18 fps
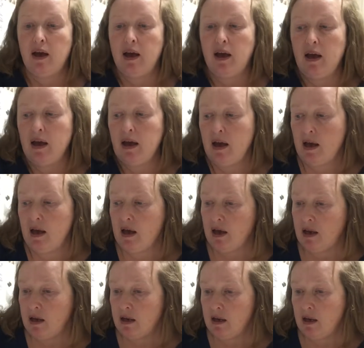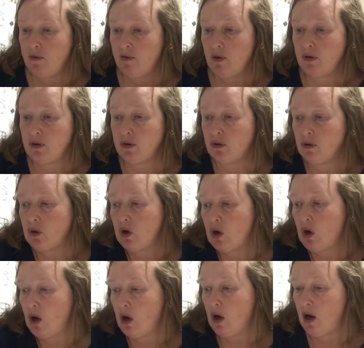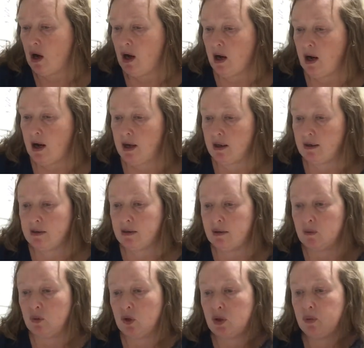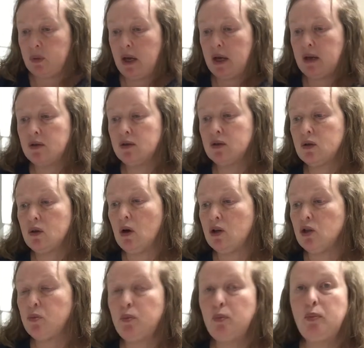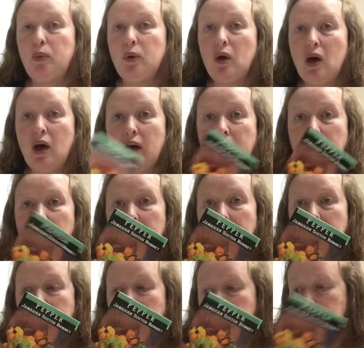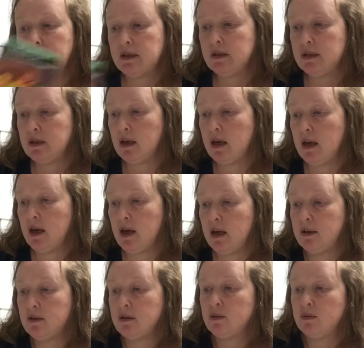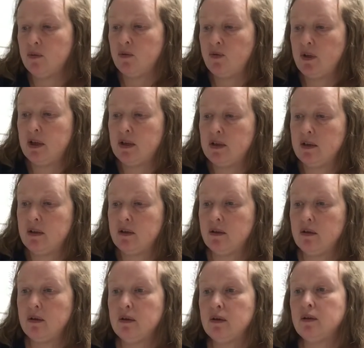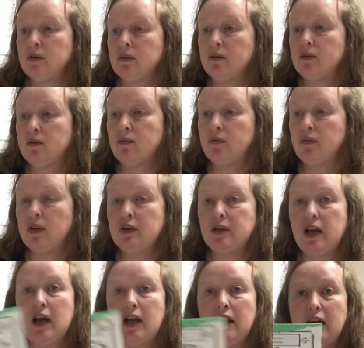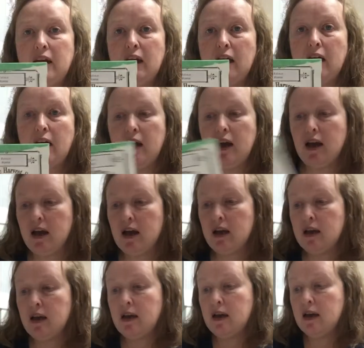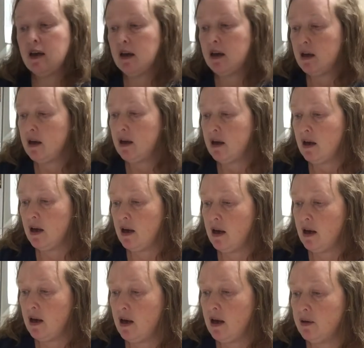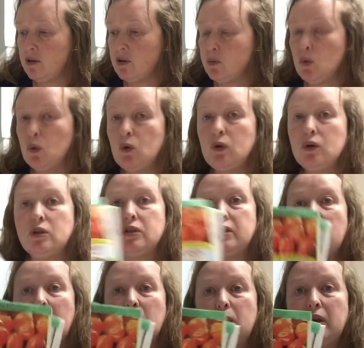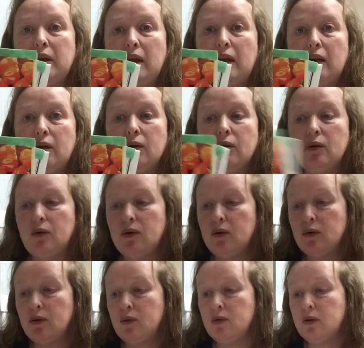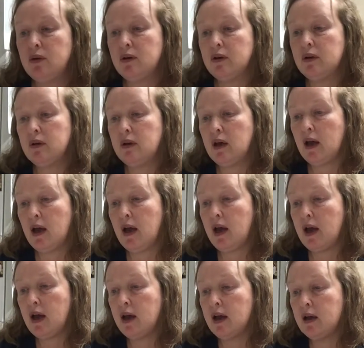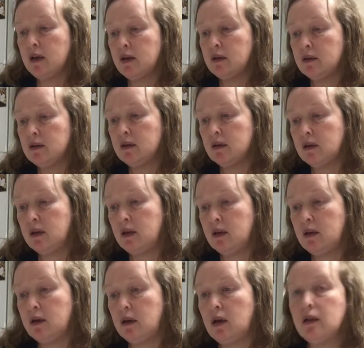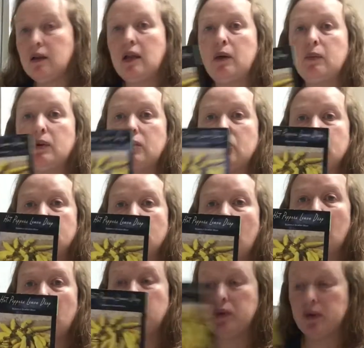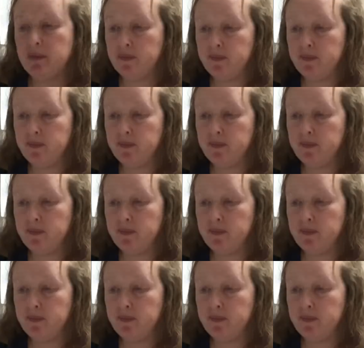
And I've also got some Jamaican Scotch Bonnet and some Fatalii, some orange habanero, and the lemon drop.